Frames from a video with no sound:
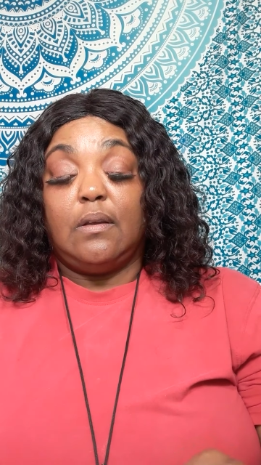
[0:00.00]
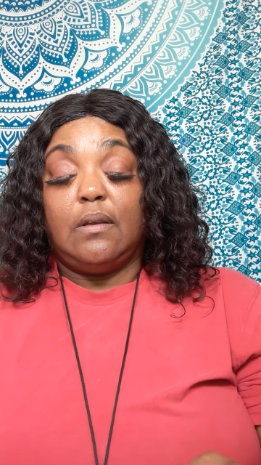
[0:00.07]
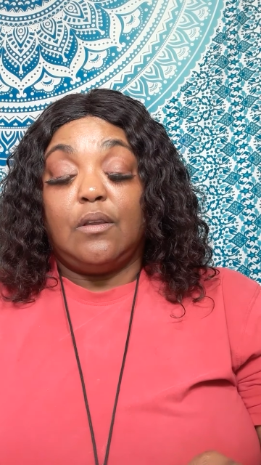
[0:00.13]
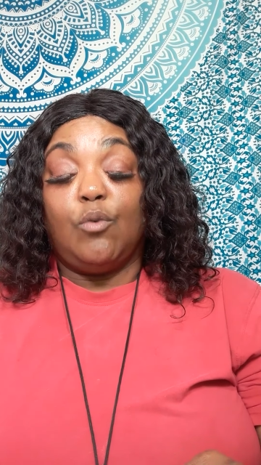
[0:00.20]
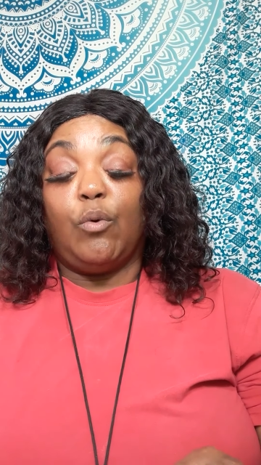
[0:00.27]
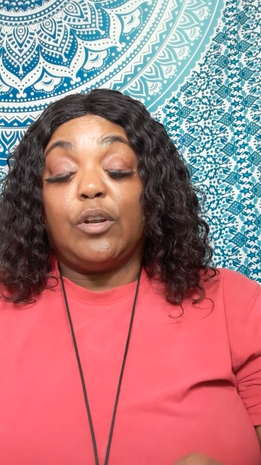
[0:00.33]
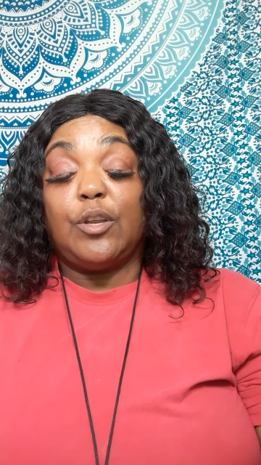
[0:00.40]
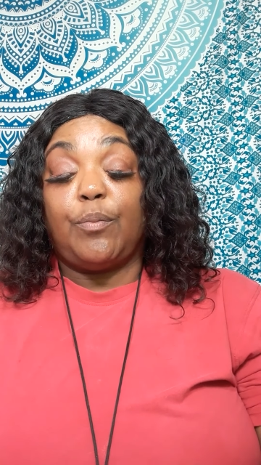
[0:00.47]

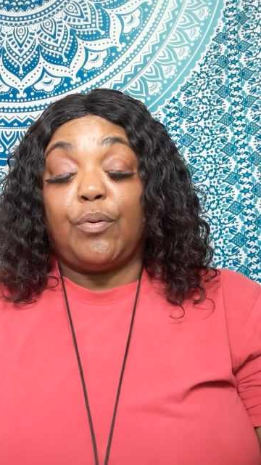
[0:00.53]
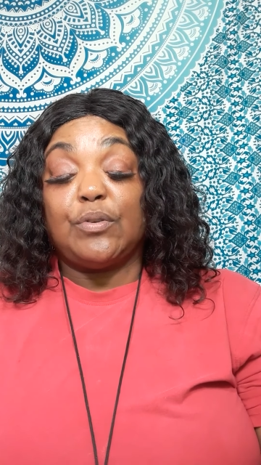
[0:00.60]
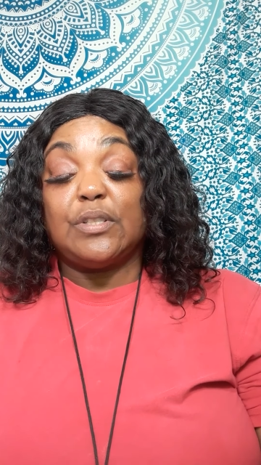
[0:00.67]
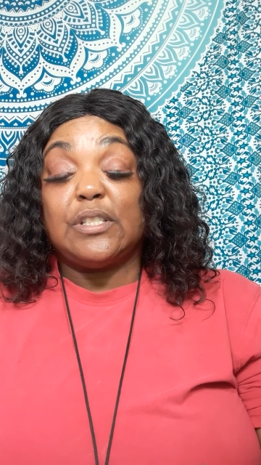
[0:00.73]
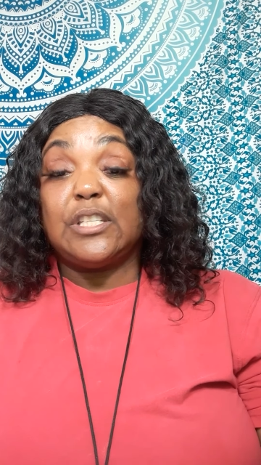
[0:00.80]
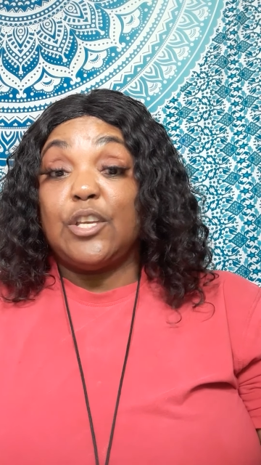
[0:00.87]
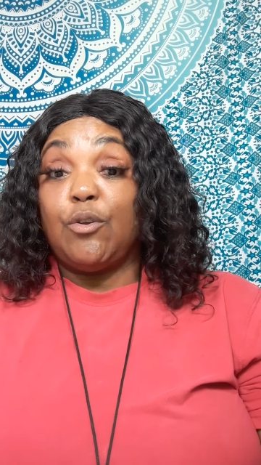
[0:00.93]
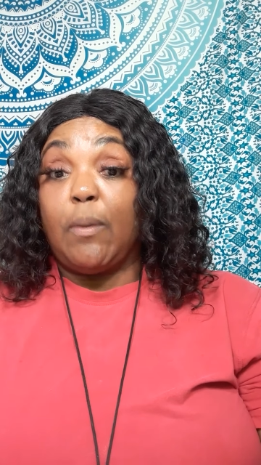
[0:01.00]
You want that person
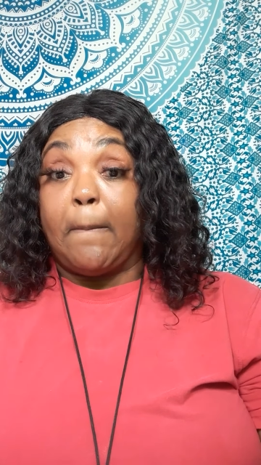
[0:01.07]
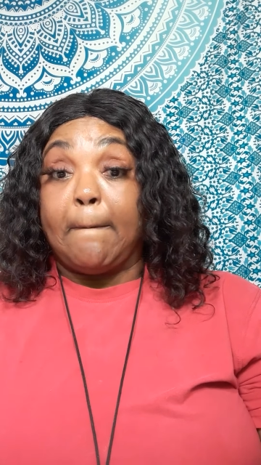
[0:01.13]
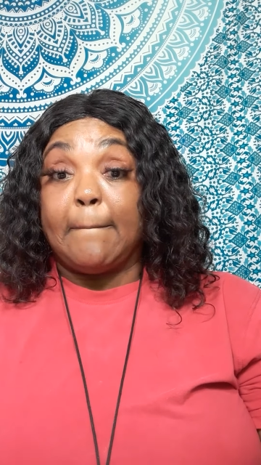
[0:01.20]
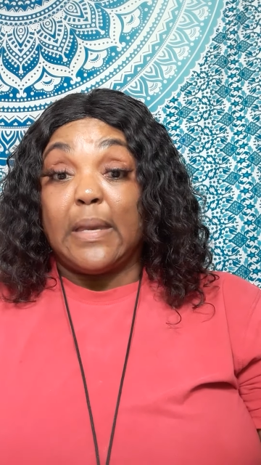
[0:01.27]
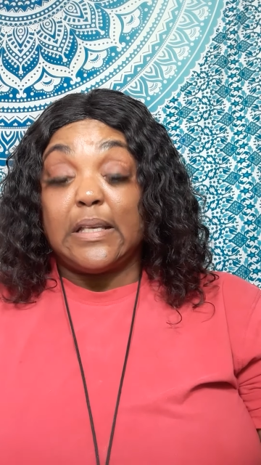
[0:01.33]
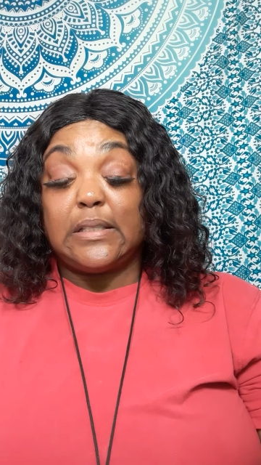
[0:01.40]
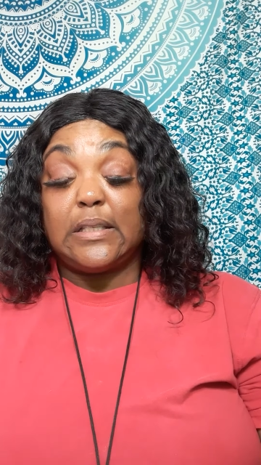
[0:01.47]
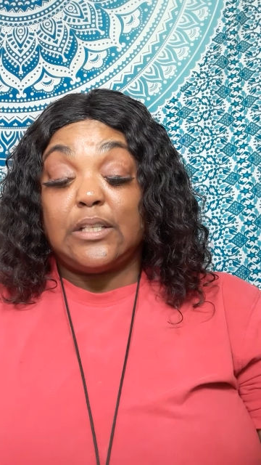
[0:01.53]
to send you a
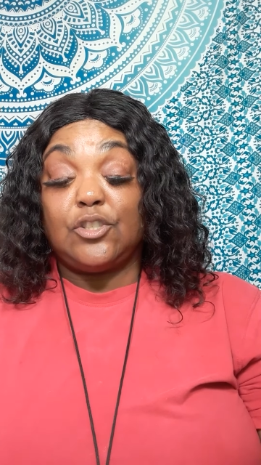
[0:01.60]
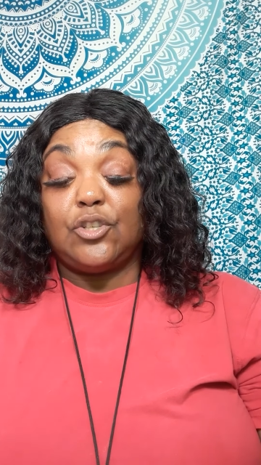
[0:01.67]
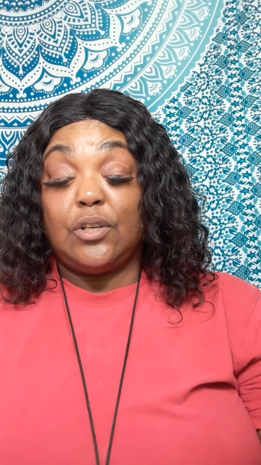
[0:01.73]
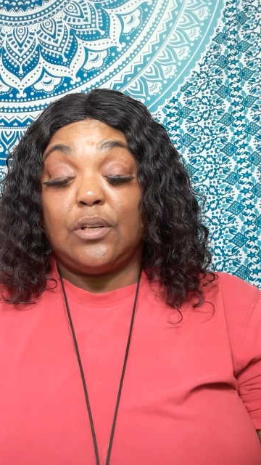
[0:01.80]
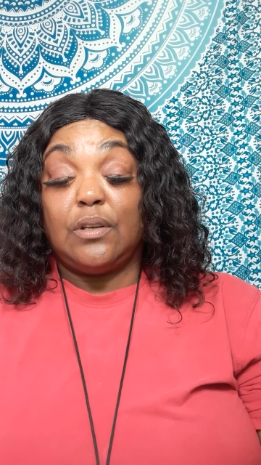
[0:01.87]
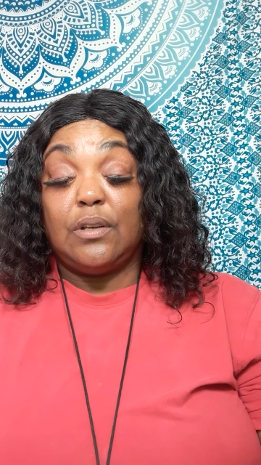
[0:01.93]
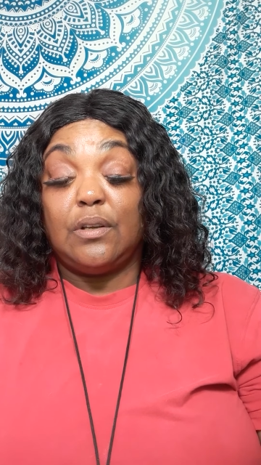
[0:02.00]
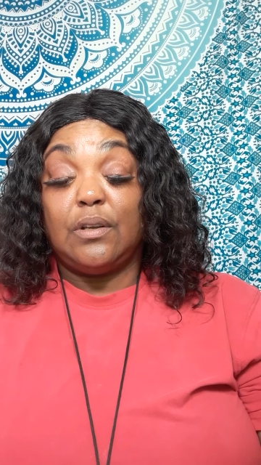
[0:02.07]
message
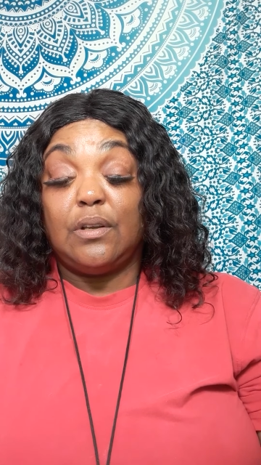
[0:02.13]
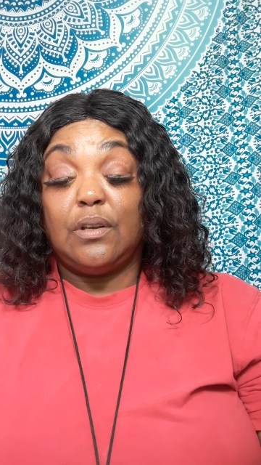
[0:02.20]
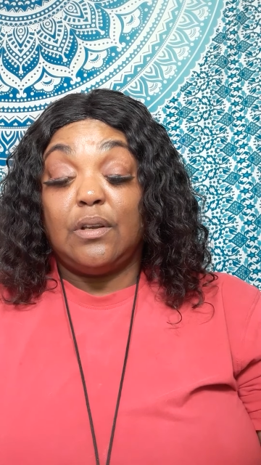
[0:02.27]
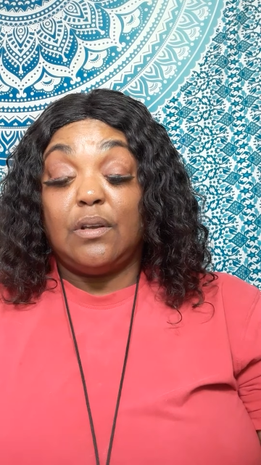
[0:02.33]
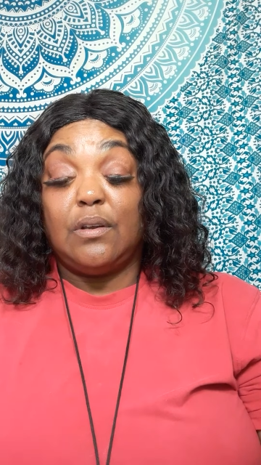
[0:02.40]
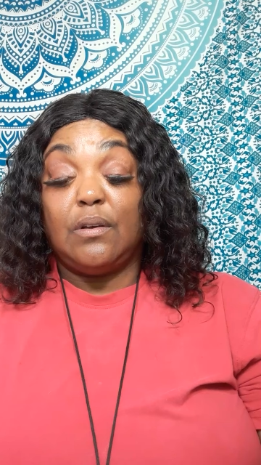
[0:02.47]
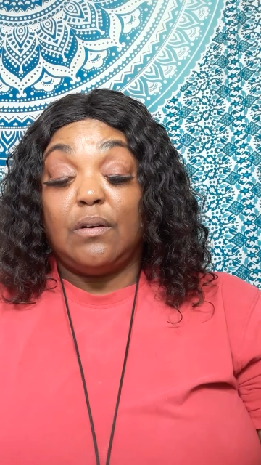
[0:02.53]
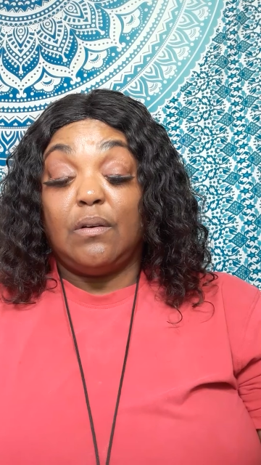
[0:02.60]

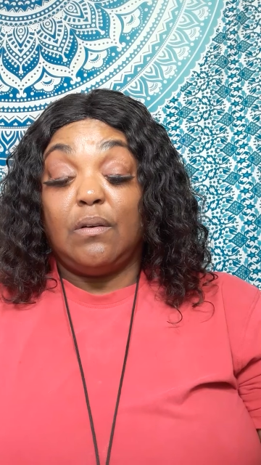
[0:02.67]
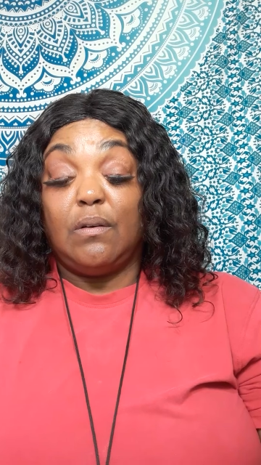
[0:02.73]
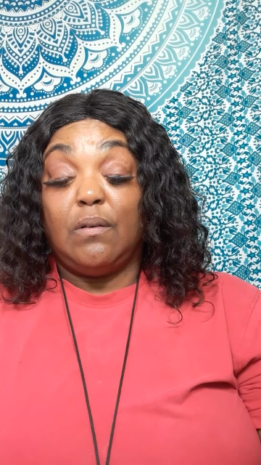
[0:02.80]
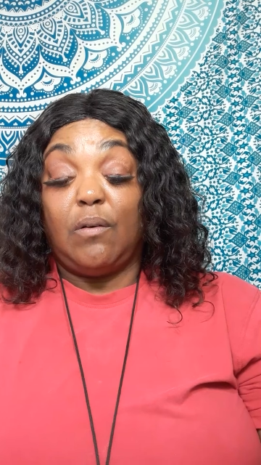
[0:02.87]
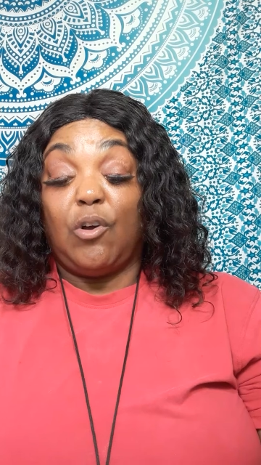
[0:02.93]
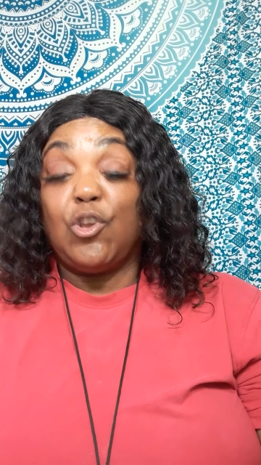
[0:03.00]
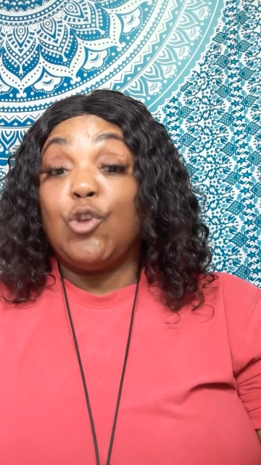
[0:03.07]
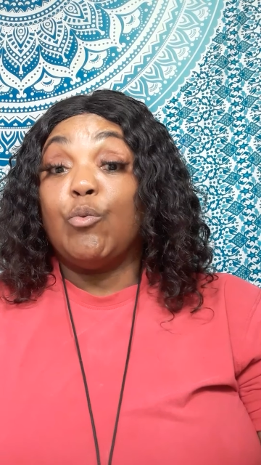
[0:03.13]

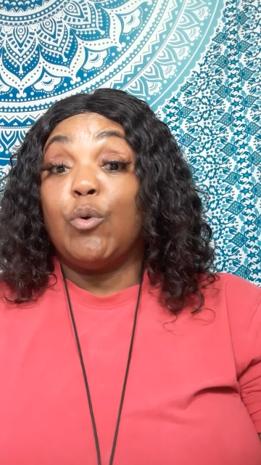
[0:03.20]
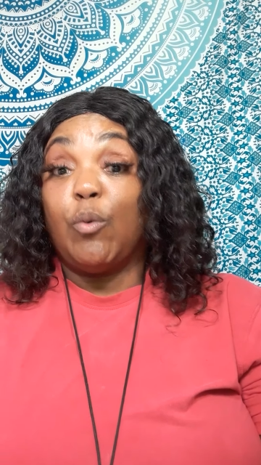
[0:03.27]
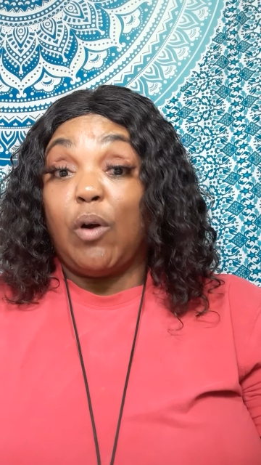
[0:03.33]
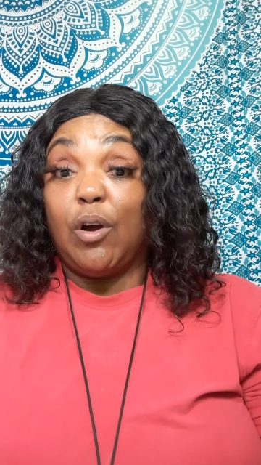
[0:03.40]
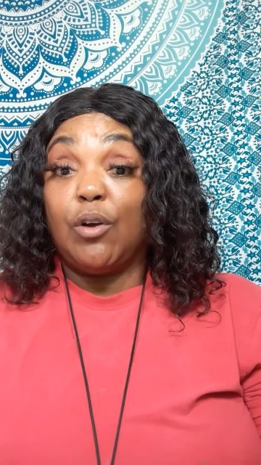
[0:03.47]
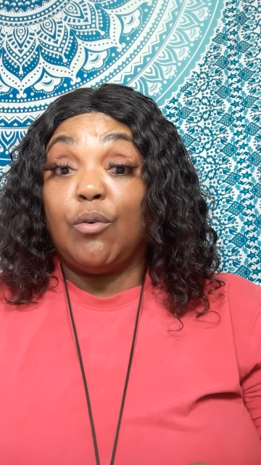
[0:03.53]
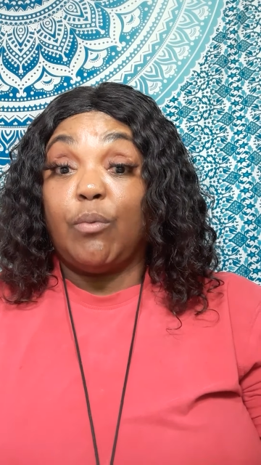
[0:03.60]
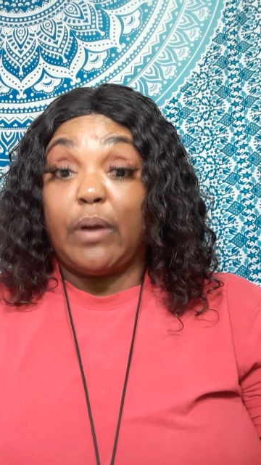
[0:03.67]
or you will
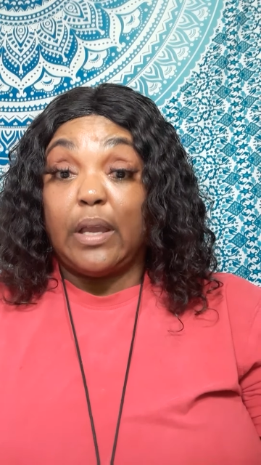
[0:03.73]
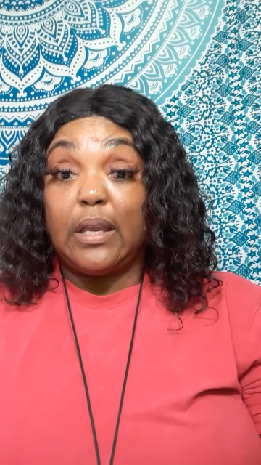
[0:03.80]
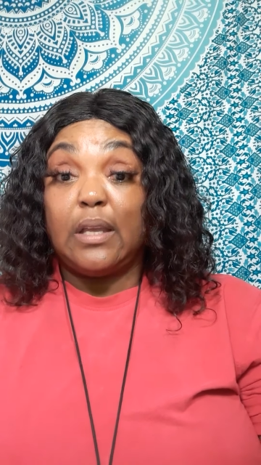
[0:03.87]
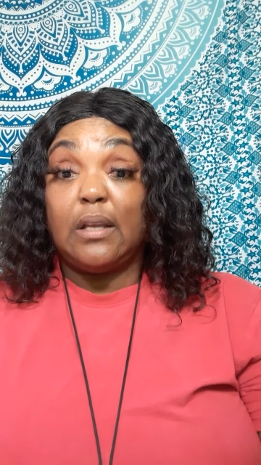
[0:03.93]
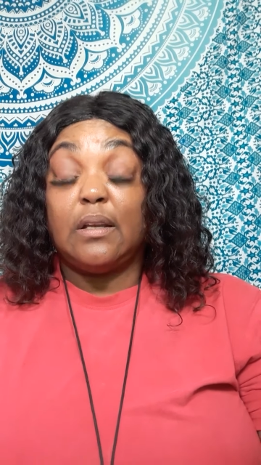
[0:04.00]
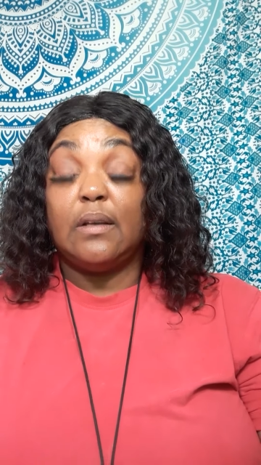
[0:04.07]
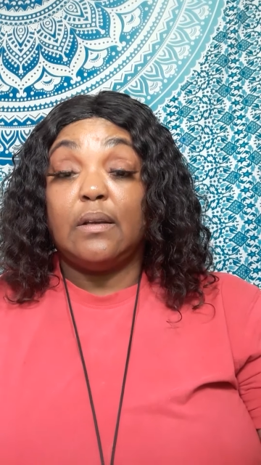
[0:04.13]
walk away.